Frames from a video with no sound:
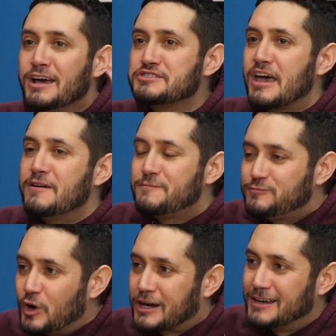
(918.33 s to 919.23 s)
It's a
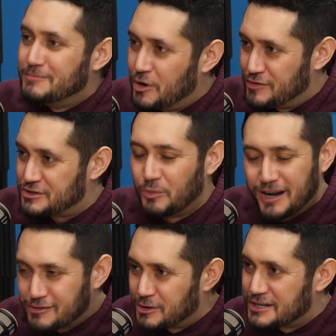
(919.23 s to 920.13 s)
fucking movie.
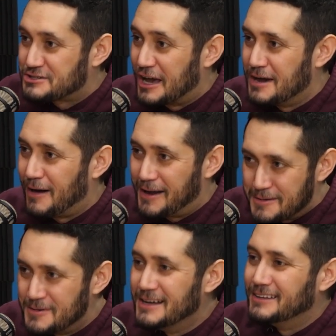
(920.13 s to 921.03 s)
Whatever you want to say about
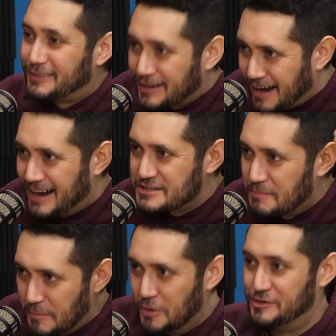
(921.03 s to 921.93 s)
him, the guy's a
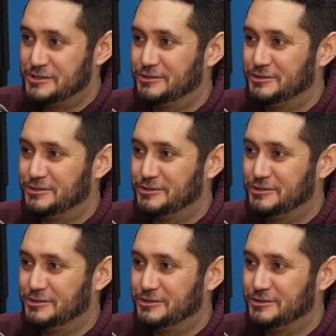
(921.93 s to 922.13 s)
movie